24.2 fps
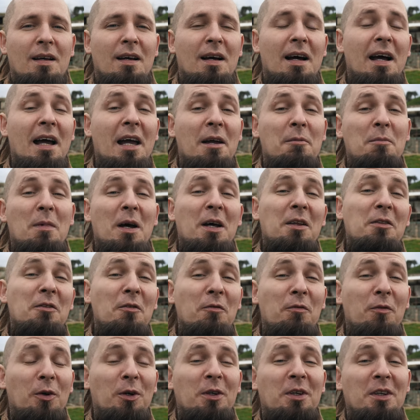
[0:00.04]
I am at the
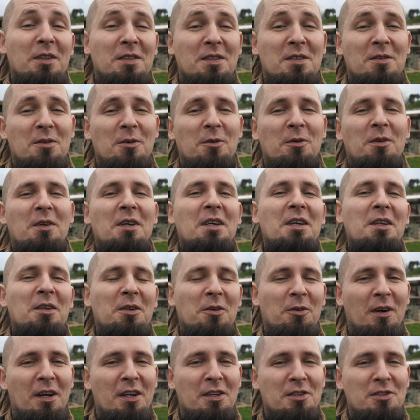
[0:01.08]
Fort Castiun in
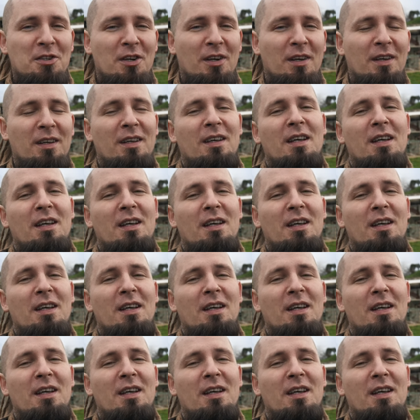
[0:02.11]
Croatia.